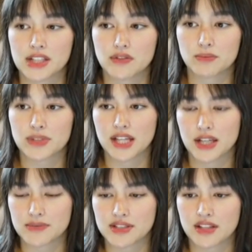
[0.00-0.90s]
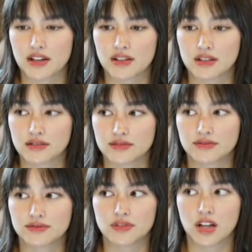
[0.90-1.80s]
even became scared of
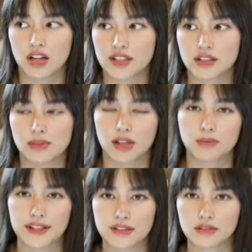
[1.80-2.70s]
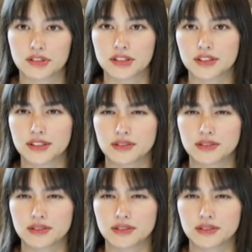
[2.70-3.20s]
talking about my career